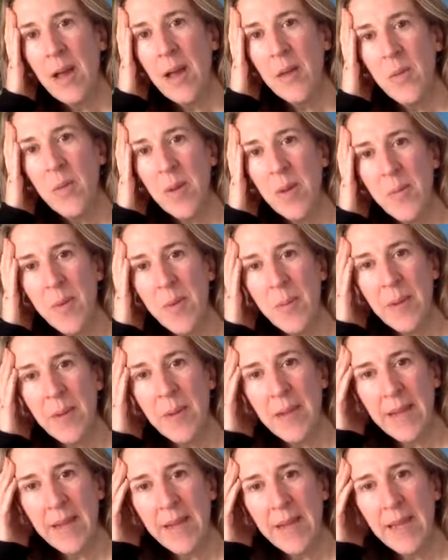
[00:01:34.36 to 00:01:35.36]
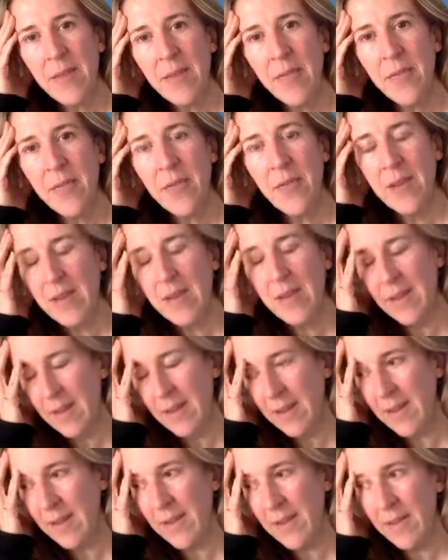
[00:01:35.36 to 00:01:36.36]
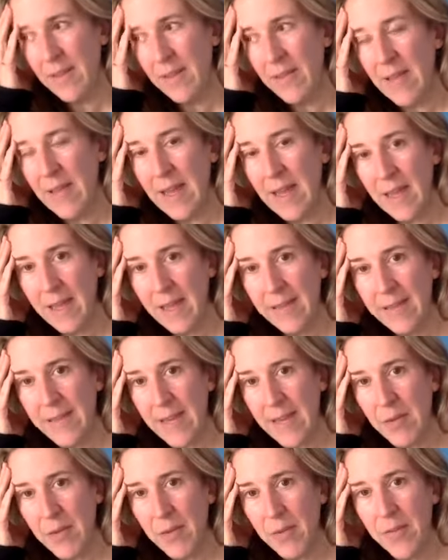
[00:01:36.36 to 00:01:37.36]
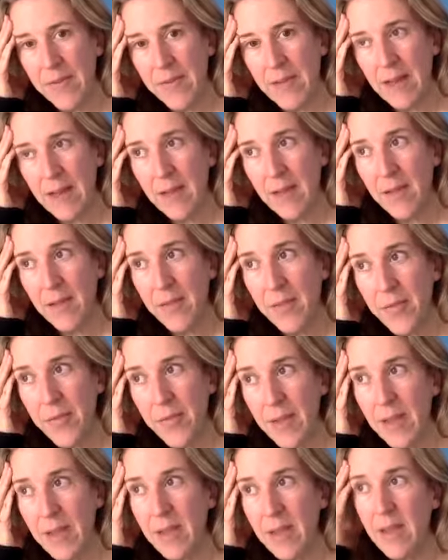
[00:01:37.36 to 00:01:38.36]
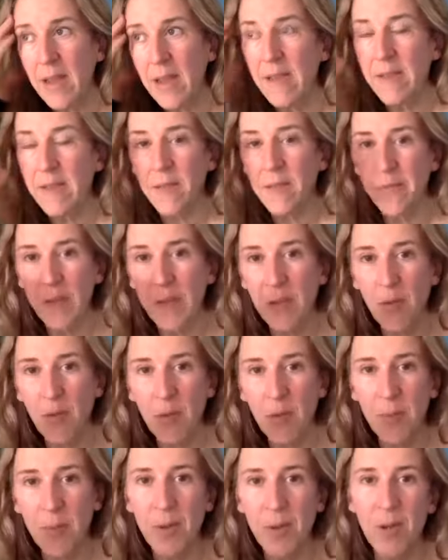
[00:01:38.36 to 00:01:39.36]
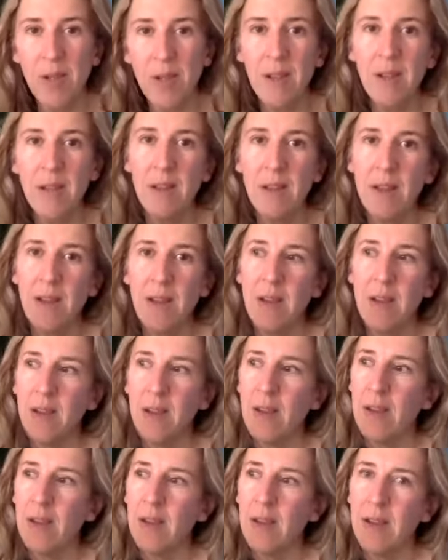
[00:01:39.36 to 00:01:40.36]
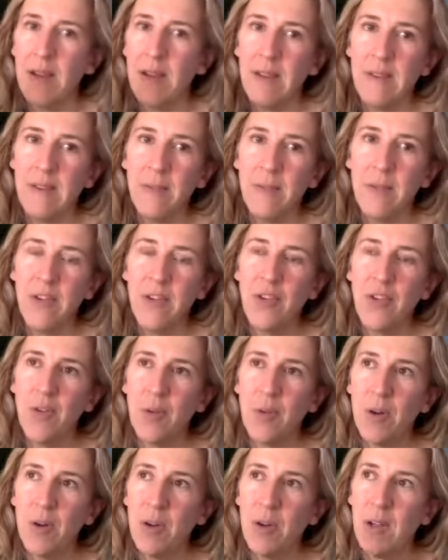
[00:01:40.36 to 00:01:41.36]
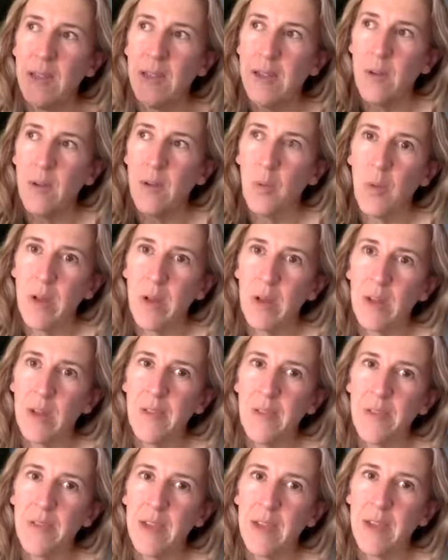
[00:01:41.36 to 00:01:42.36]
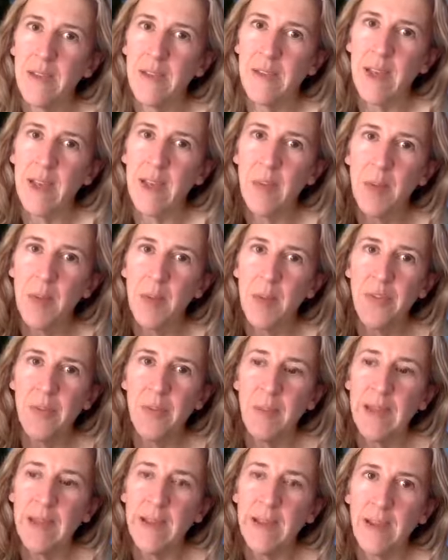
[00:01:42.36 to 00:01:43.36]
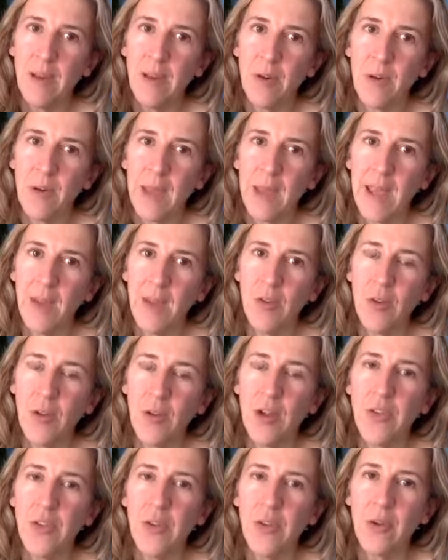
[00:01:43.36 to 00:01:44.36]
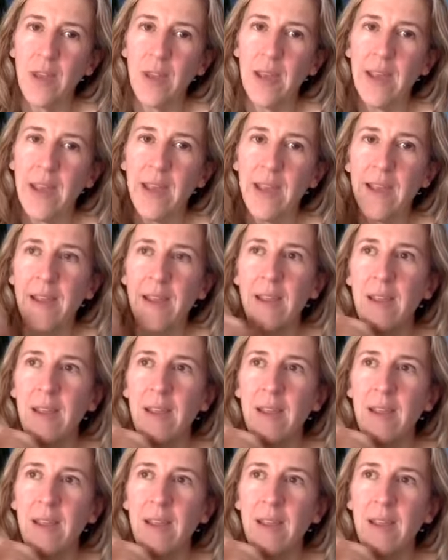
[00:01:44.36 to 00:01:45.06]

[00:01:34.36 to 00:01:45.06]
when we believe that idea of self as a vulnerable individual in a world that is able to make it okay or not okay,